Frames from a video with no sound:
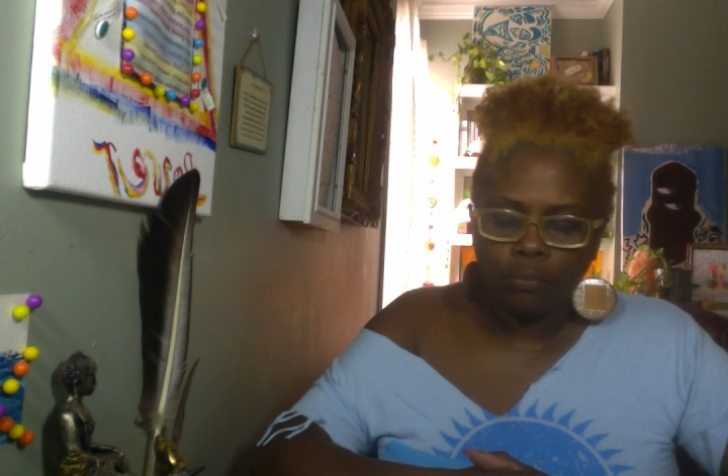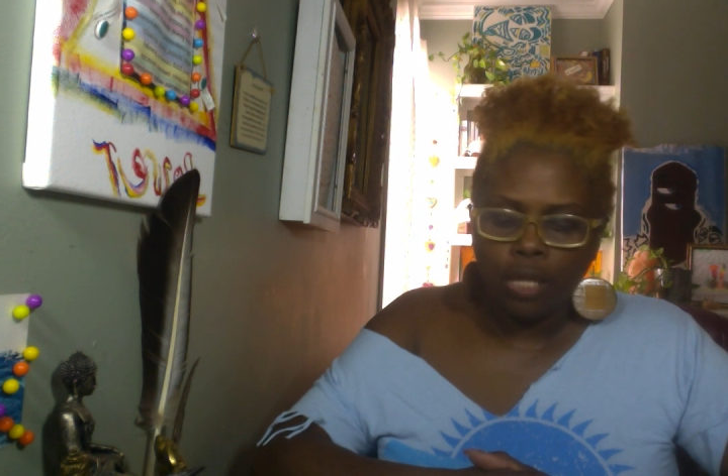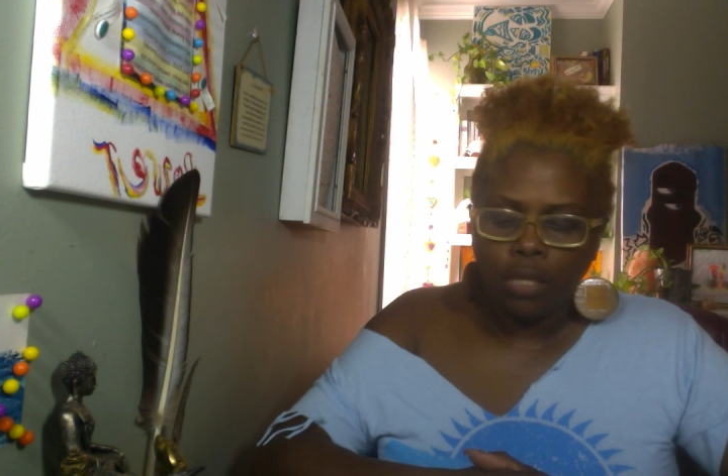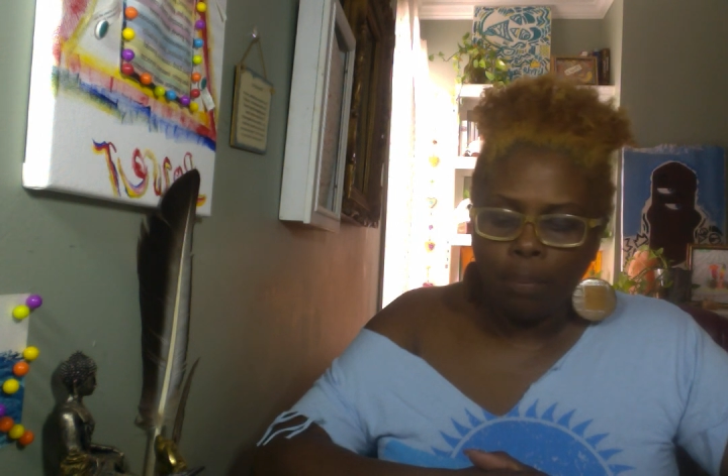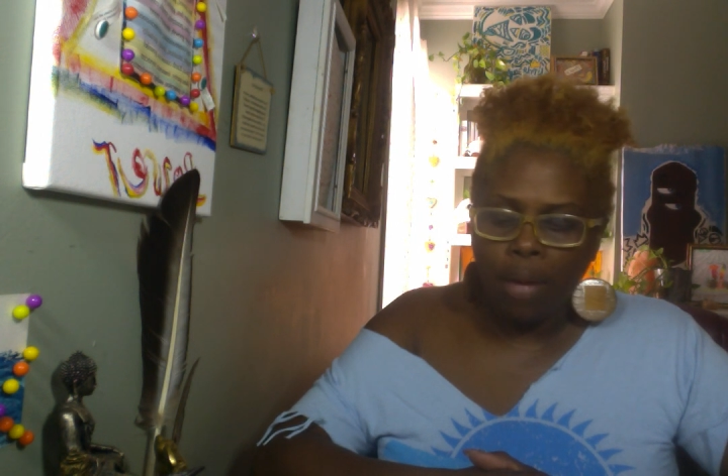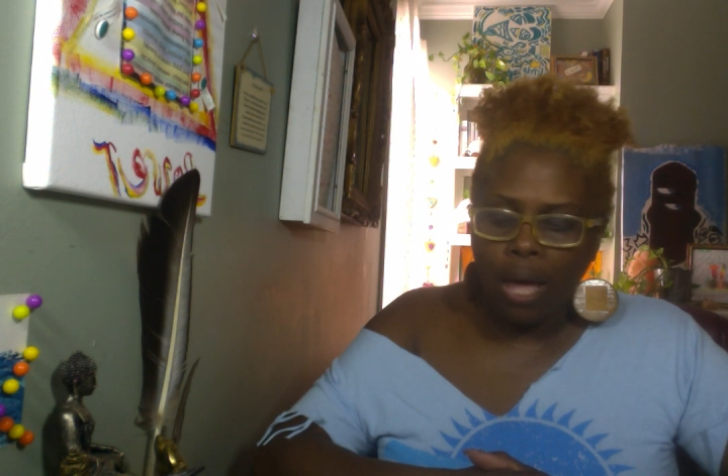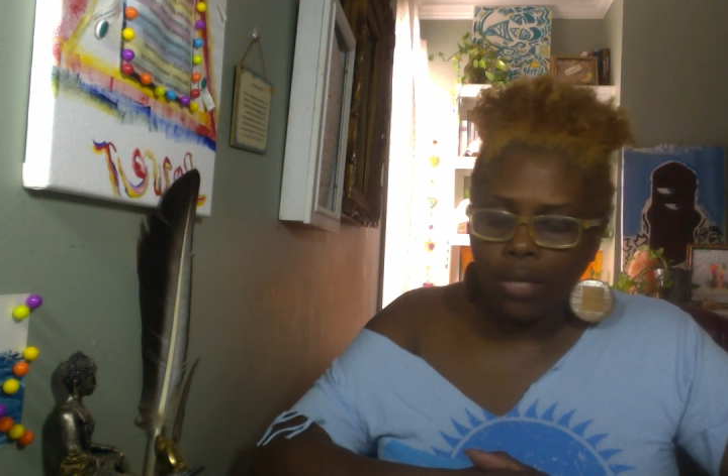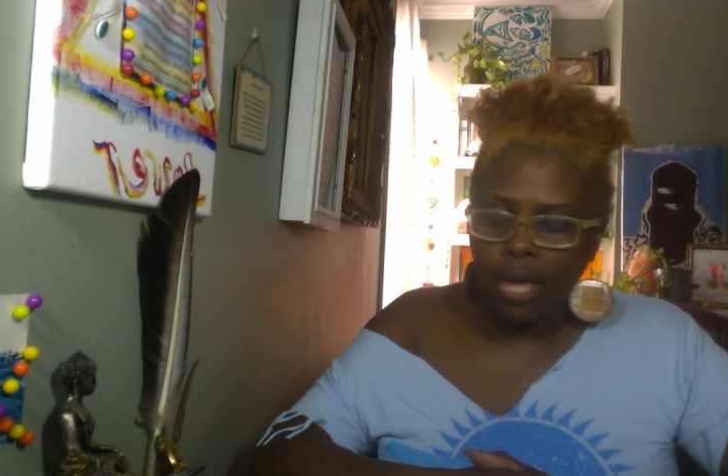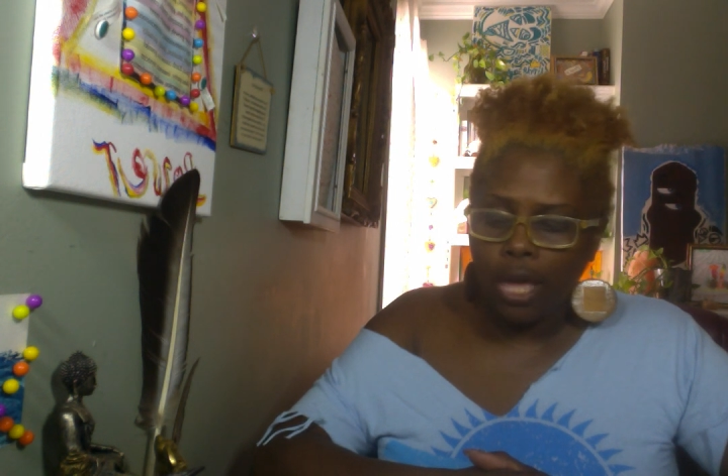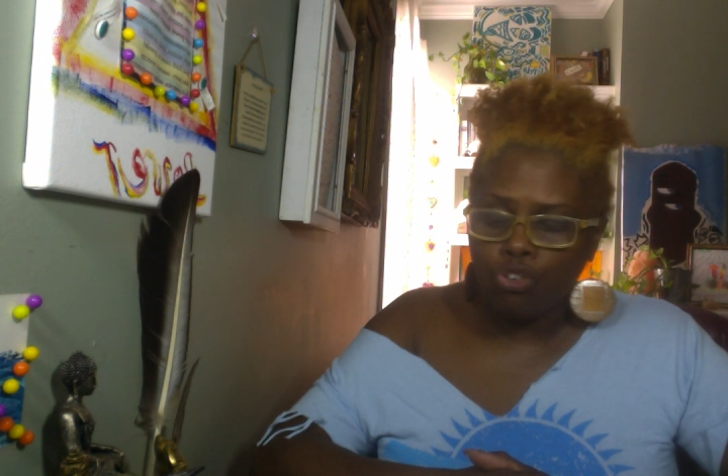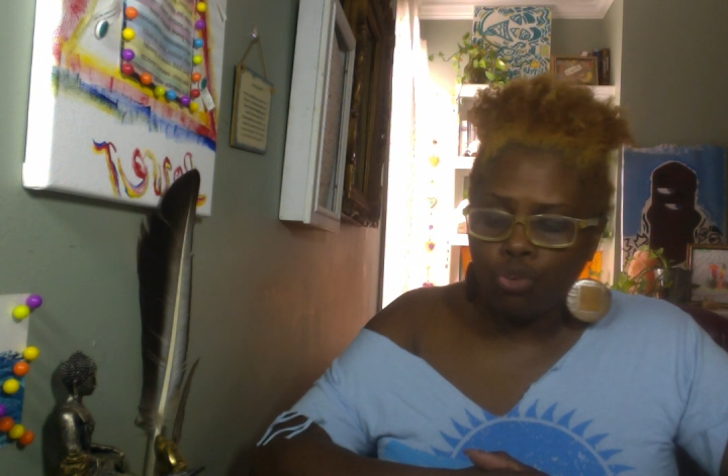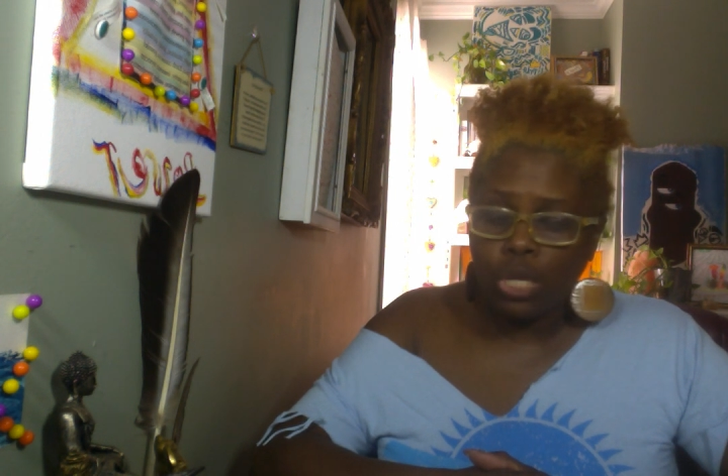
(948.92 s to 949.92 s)
the
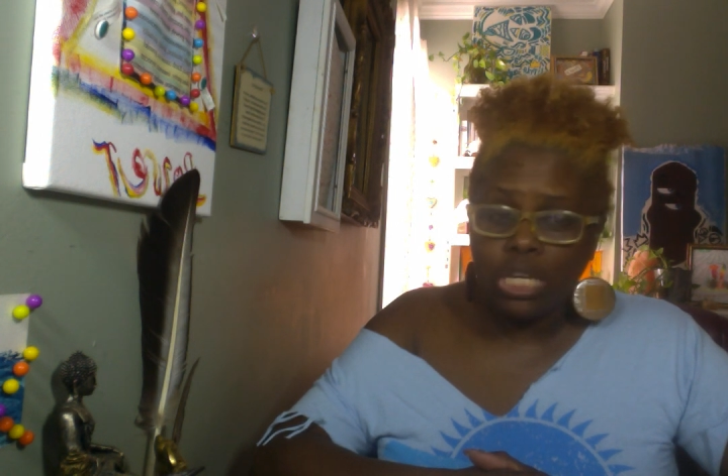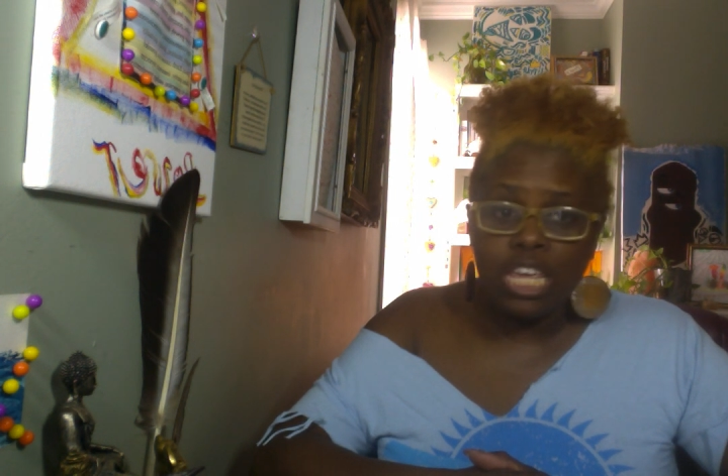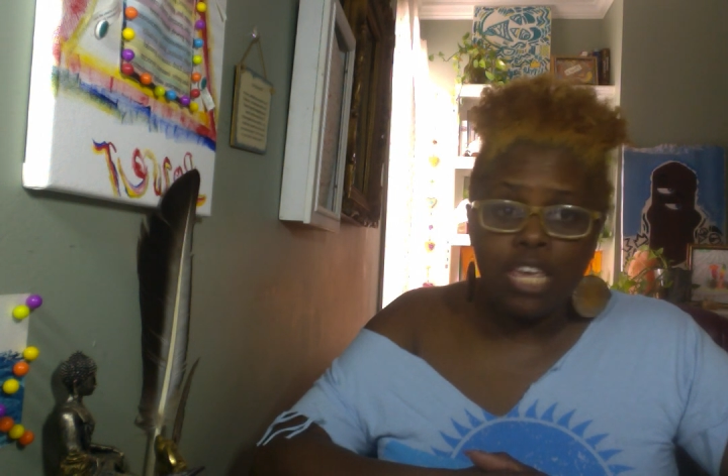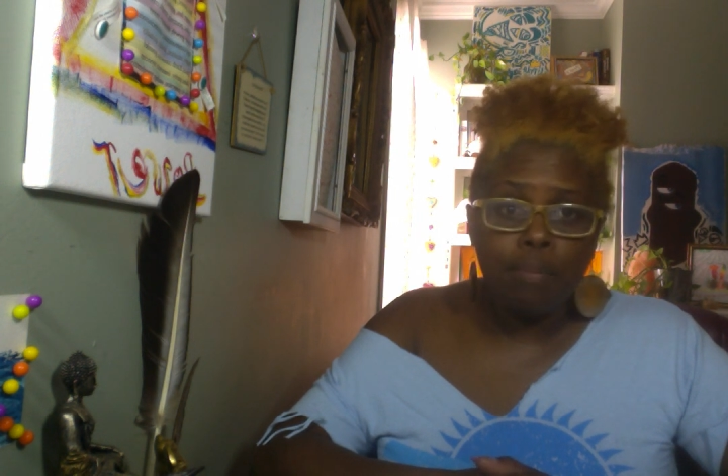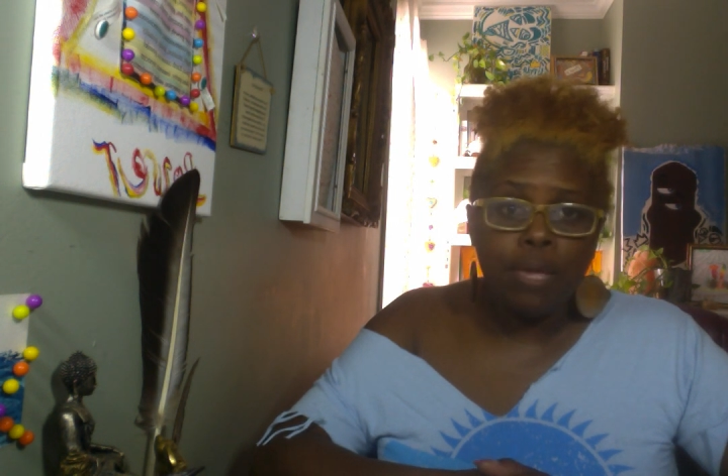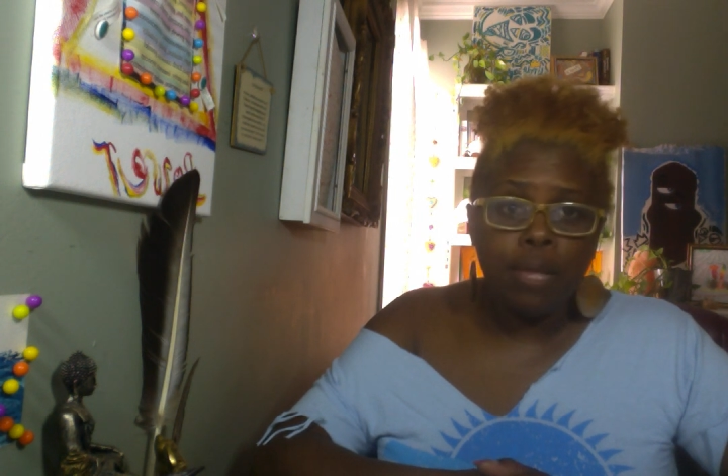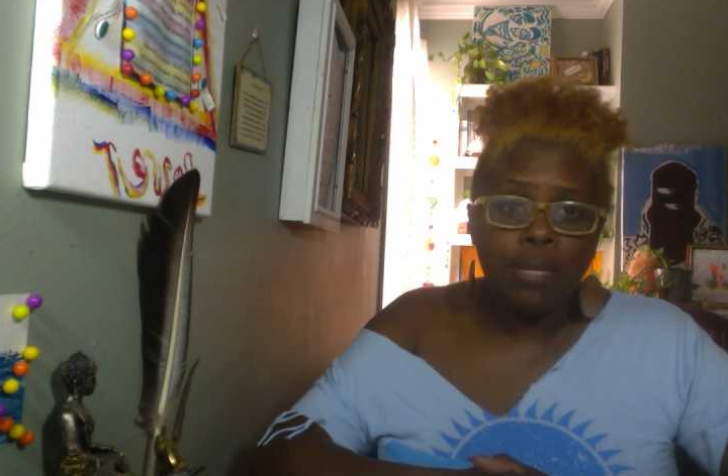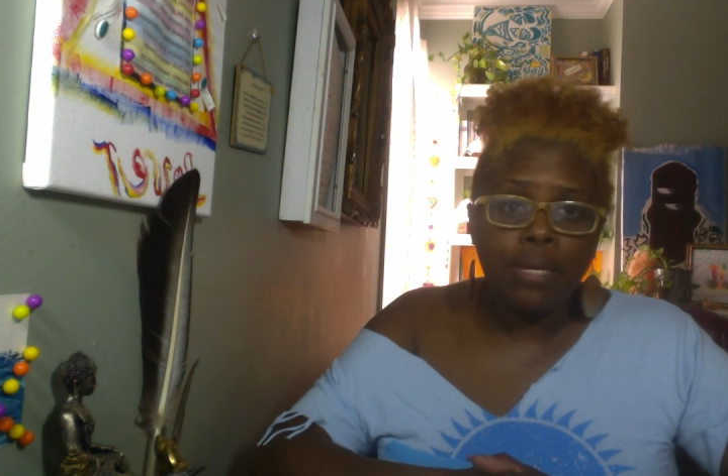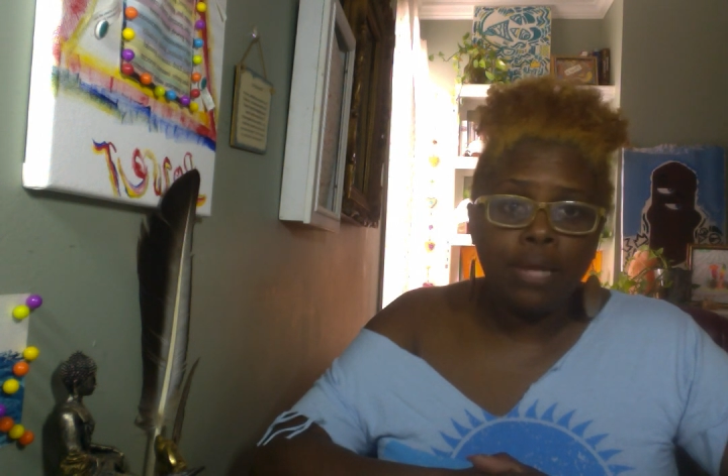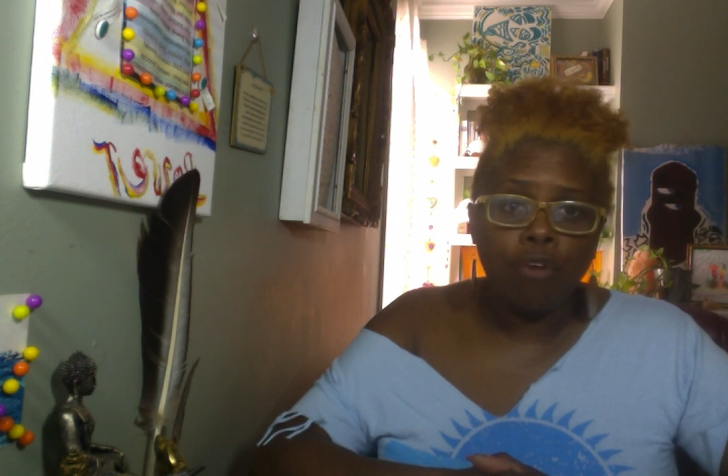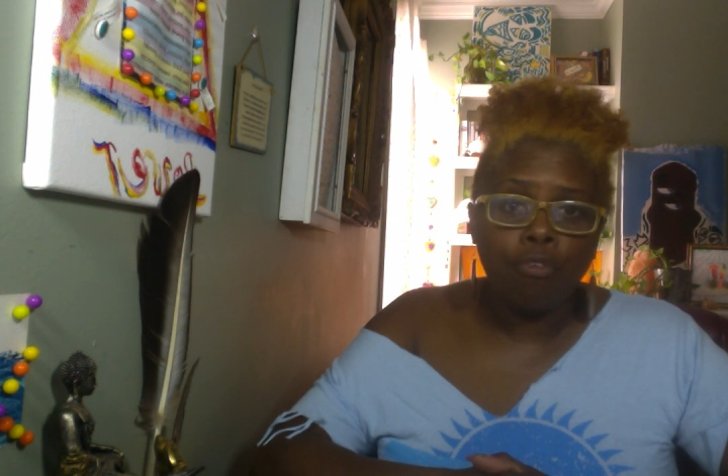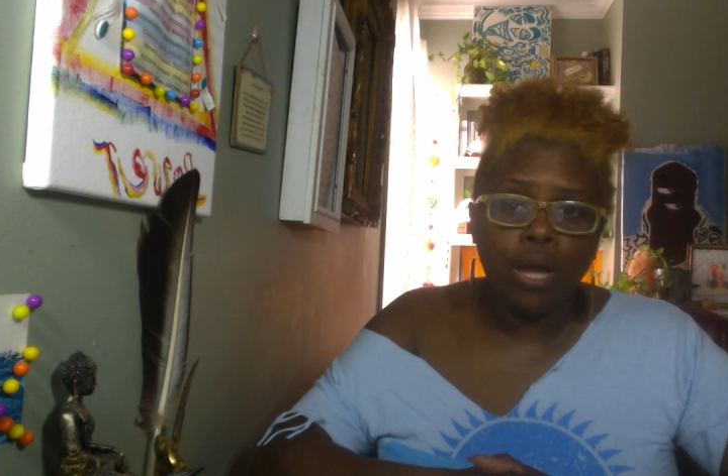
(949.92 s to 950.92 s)
podcast, you can email me
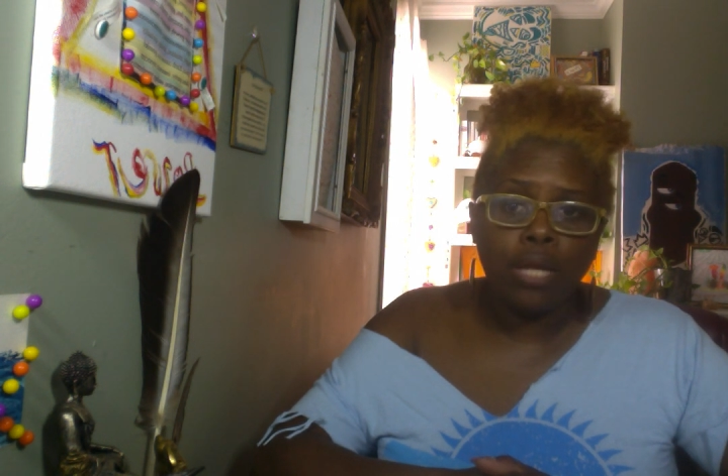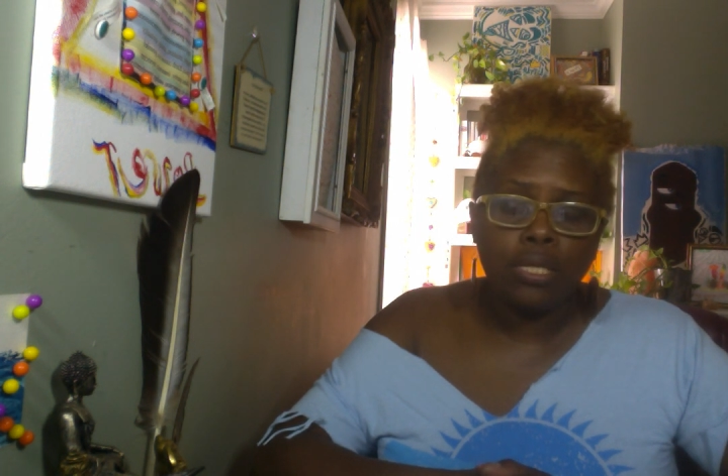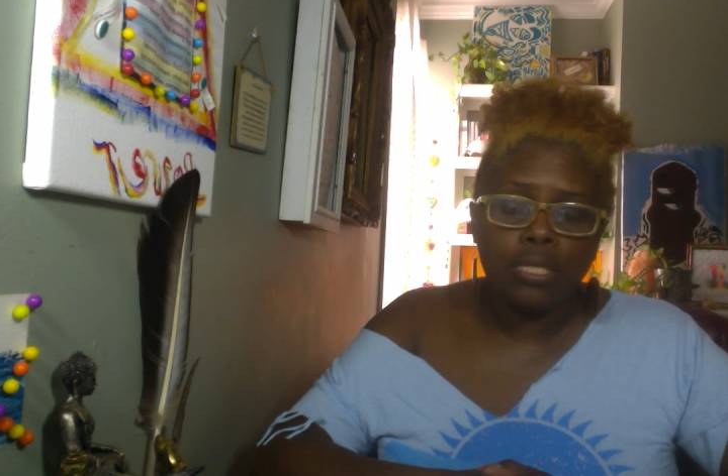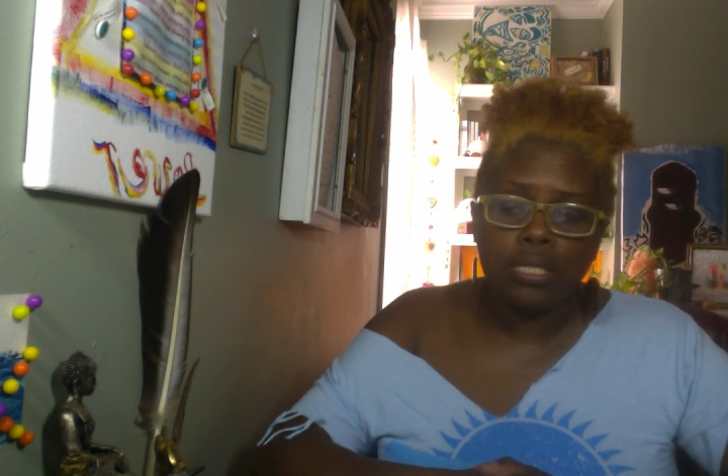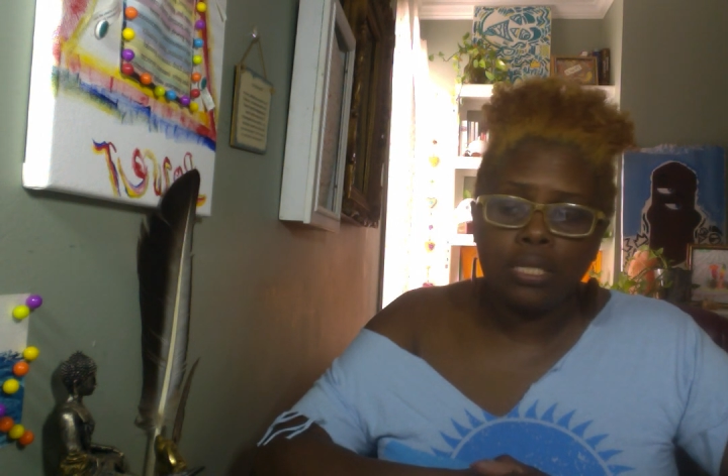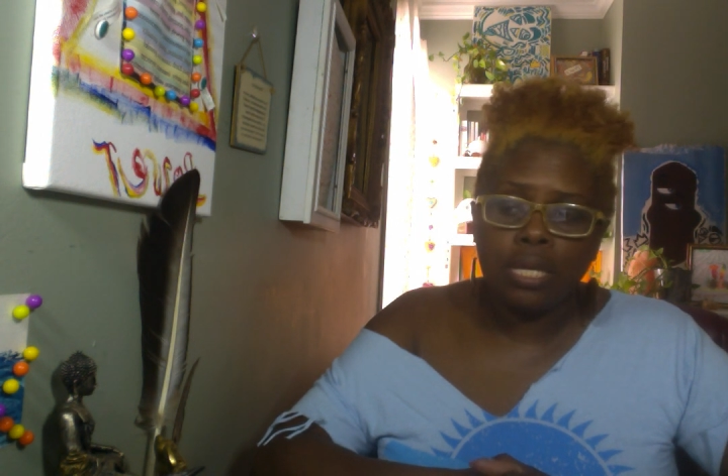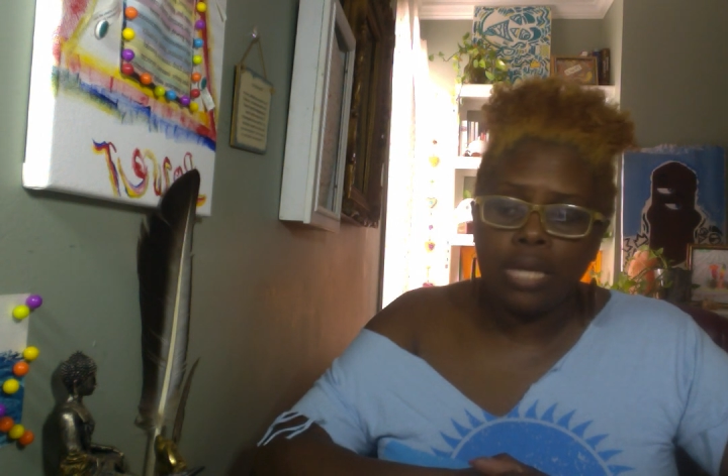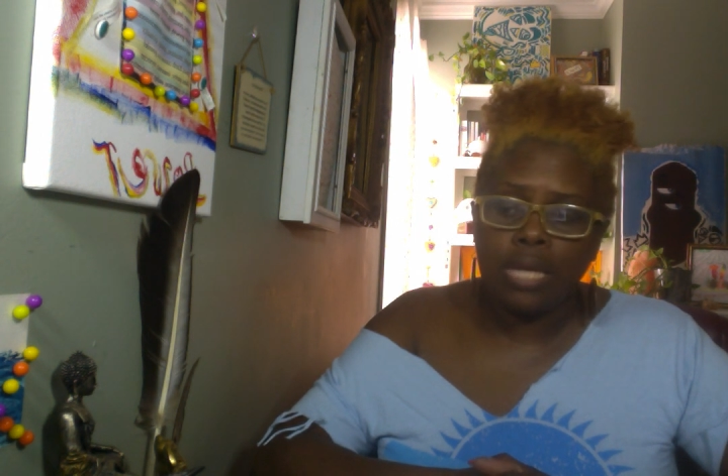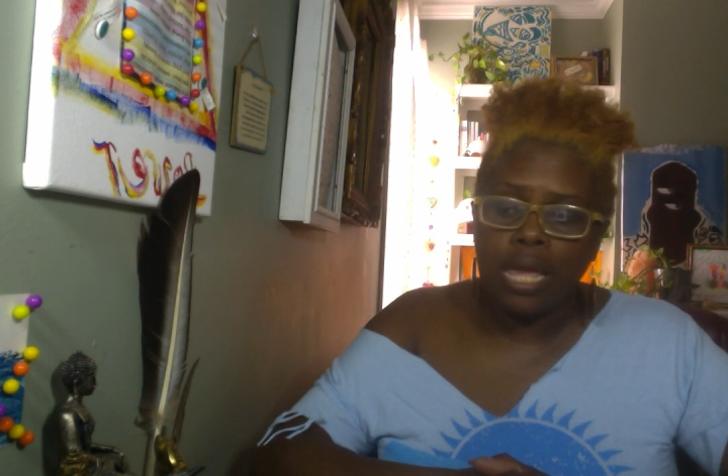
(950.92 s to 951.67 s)
directly to get